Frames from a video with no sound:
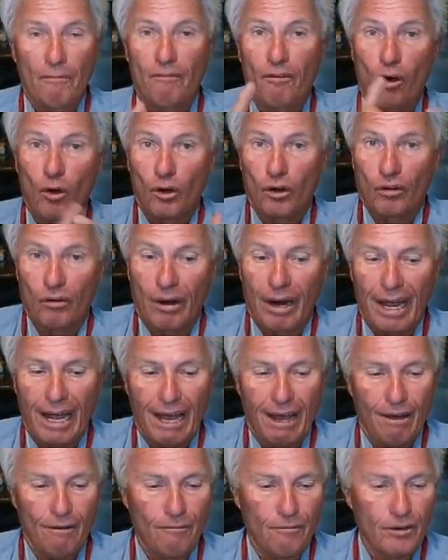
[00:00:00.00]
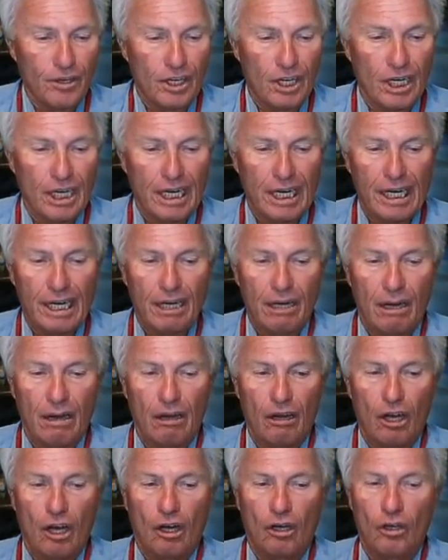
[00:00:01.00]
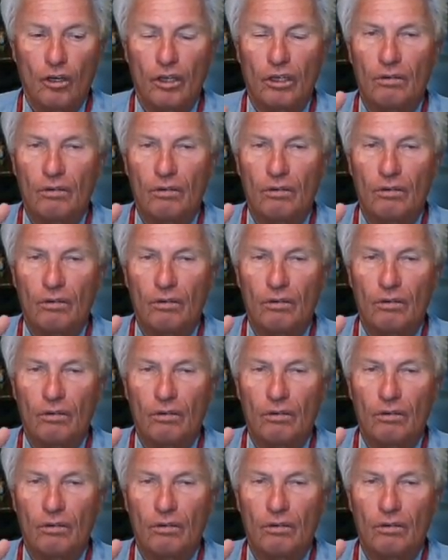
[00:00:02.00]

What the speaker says: photograph and you need a